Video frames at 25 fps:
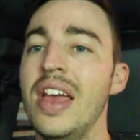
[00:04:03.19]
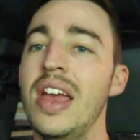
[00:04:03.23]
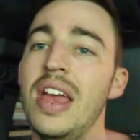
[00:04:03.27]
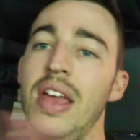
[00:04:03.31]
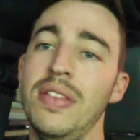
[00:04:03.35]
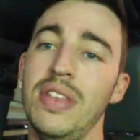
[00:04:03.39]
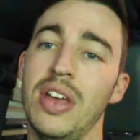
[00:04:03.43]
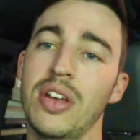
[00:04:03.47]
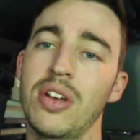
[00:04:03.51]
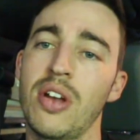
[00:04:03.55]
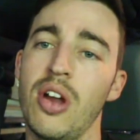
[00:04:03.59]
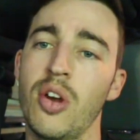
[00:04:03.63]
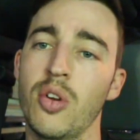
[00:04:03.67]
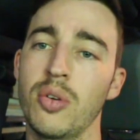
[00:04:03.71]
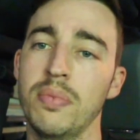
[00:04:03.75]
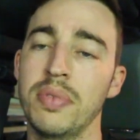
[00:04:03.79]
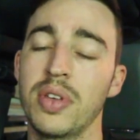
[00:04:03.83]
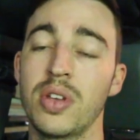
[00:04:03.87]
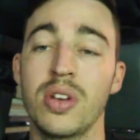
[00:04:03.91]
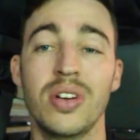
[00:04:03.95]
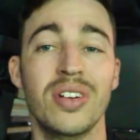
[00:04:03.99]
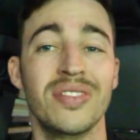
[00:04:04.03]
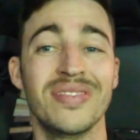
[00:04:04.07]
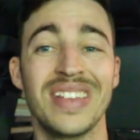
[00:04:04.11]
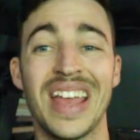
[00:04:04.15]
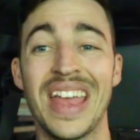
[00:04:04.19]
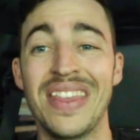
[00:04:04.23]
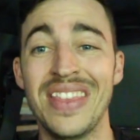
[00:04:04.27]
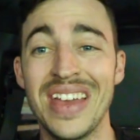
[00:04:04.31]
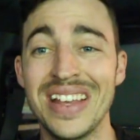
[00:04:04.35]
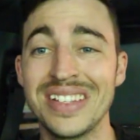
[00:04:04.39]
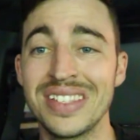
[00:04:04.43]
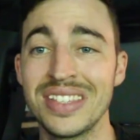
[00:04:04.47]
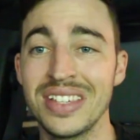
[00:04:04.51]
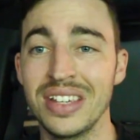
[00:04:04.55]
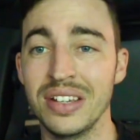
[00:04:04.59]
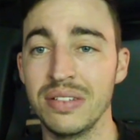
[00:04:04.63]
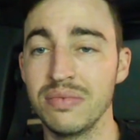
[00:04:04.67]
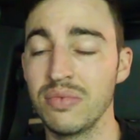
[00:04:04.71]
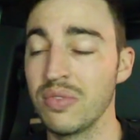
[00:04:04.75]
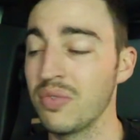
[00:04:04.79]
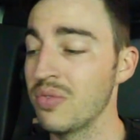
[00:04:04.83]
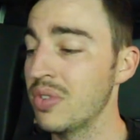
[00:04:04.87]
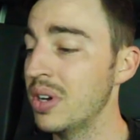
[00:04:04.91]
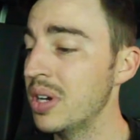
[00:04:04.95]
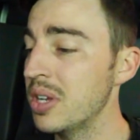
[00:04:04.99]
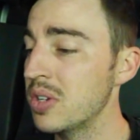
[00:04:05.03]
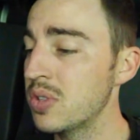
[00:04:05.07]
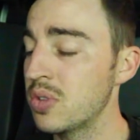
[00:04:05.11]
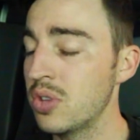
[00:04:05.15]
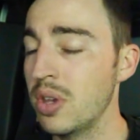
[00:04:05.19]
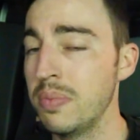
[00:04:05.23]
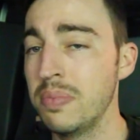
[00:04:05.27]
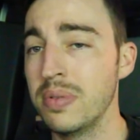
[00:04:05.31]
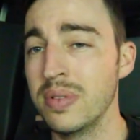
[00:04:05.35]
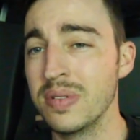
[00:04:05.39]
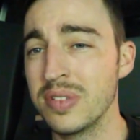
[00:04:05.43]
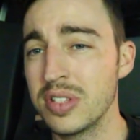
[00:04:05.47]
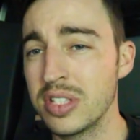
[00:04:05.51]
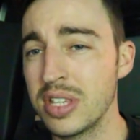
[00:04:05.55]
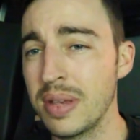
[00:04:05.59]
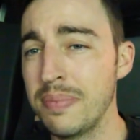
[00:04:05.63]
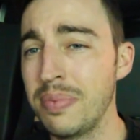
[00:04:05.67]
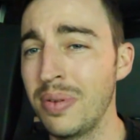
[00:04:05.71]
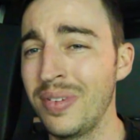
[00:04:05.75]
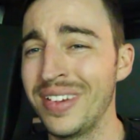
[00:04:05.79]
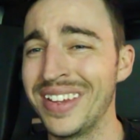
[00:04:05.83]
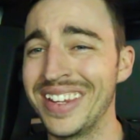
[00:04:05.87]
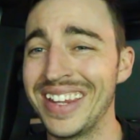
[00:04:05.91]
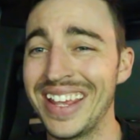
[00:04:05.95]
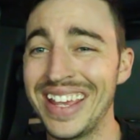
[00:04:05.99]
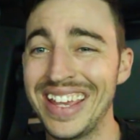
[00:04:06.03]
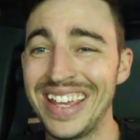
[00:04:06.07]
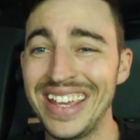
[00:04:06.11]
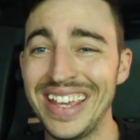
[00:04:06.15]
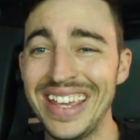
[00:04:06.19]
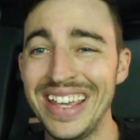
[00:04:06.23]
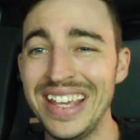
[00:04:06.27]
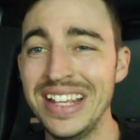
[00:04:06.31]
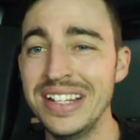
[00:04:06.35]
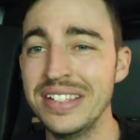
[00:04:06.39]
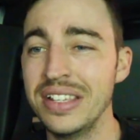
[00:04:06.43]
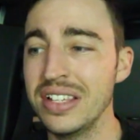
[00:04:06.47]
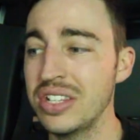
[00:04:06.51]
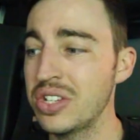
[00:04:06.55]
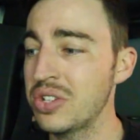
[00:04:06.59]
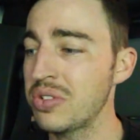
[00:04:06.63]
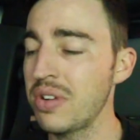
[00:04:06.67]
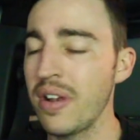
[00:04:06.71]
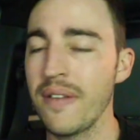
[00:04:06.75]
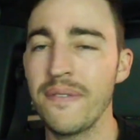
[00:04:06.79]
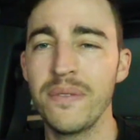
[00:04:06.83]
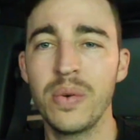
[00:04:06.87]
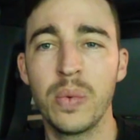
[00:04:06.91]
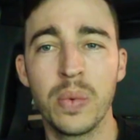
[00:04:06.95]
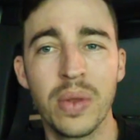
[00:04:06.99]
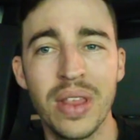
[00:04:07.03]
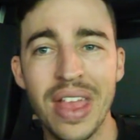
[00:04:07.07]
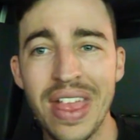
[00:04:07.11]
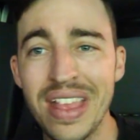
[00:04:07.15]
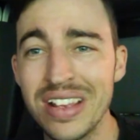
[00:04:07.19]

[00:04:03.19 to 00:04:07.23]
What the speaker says: And that code will be gone. And that's it. Really super simple and easy, straightforward.